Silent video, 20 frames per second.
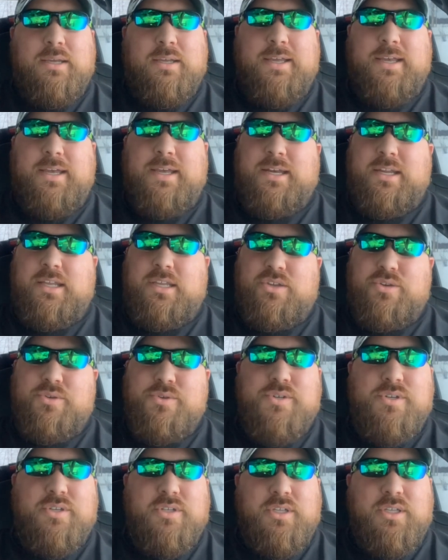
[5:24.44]
And it
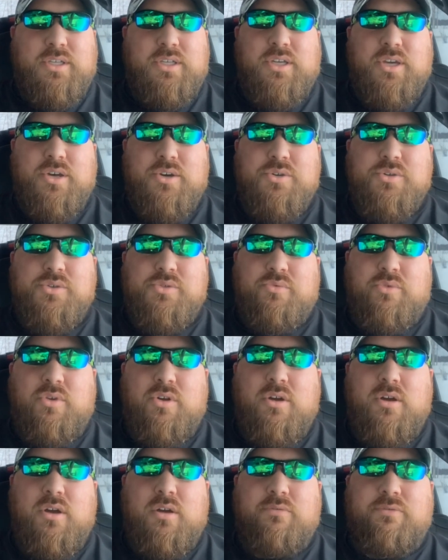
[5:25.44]
usually goes
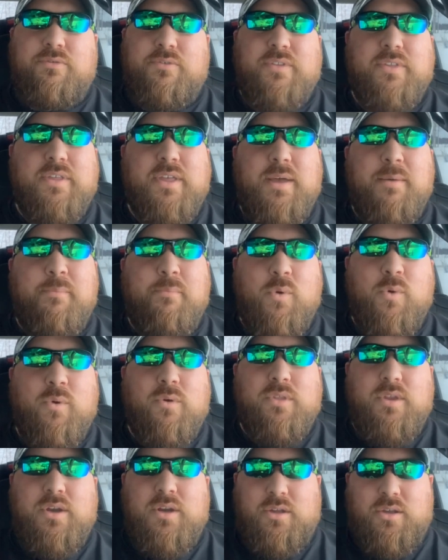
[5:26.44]
wrong for them
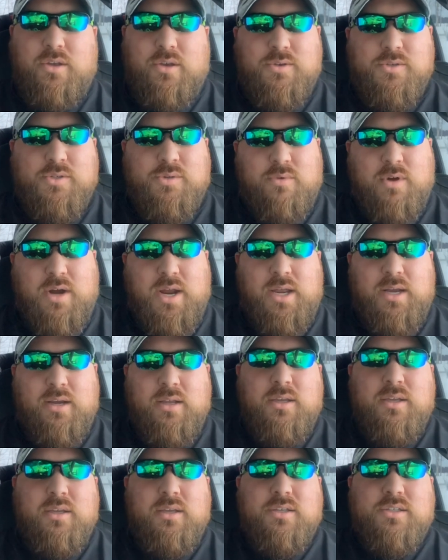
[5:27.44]
more than it goes right.
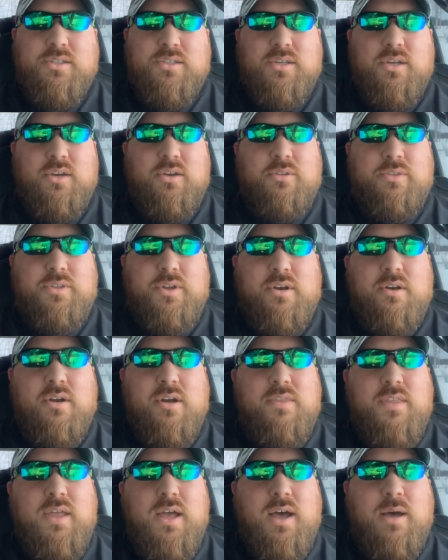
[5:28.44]
So they're
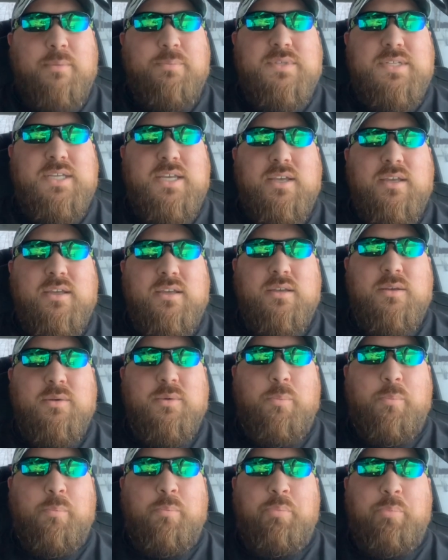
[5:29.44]
on the uptick,
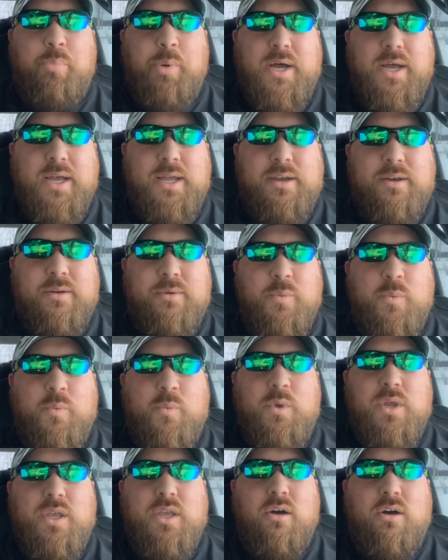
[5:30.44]
but
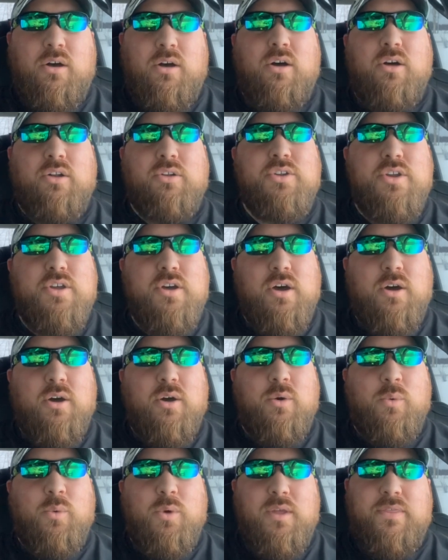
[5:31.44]
we all
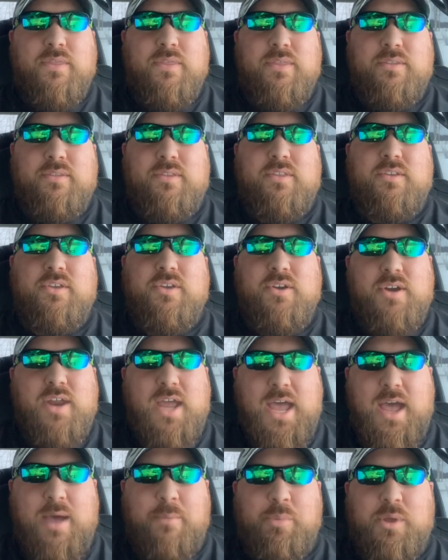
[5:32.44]
know what could
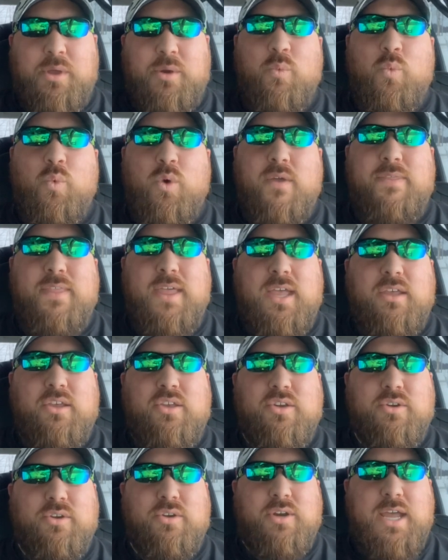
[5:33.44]
happen, what they
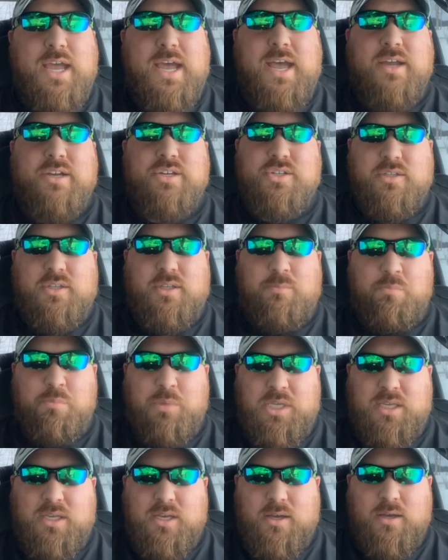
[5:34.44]
could actually
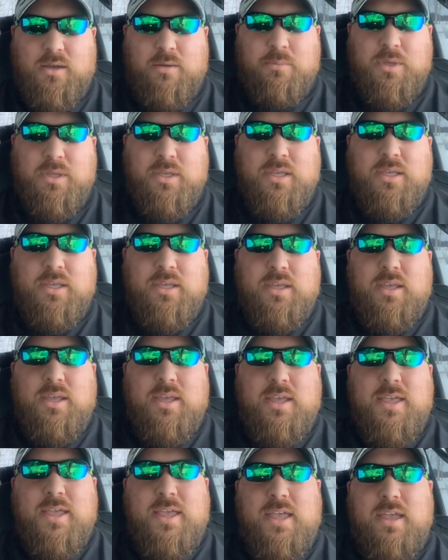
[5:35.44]
become
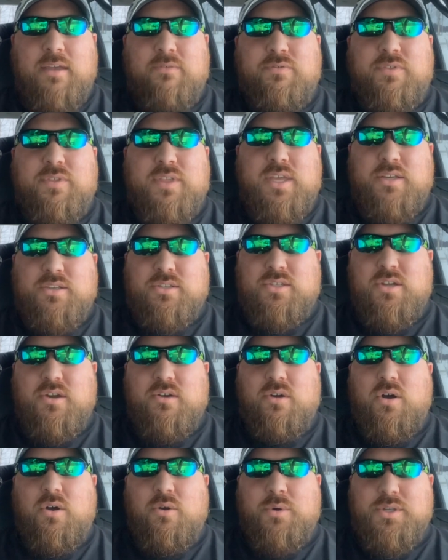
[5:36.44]
if things
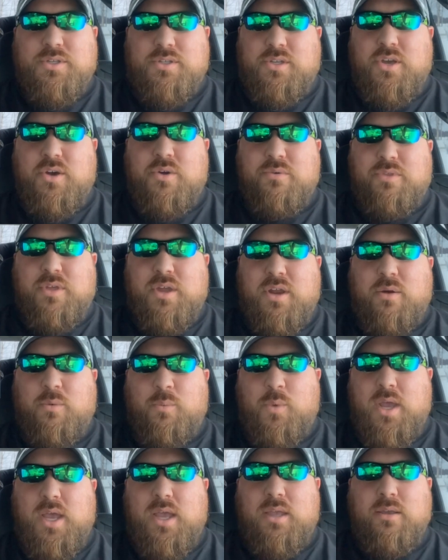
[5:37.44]
don't always go their
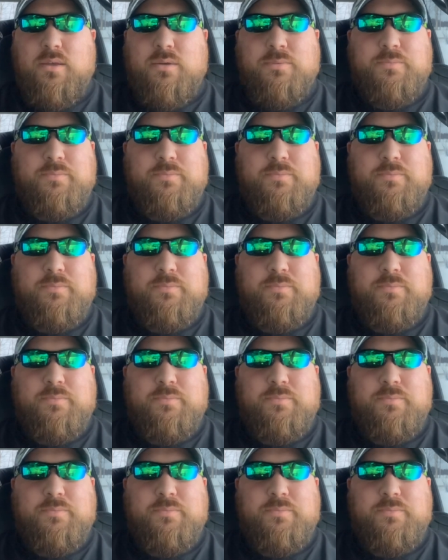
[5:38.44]
way.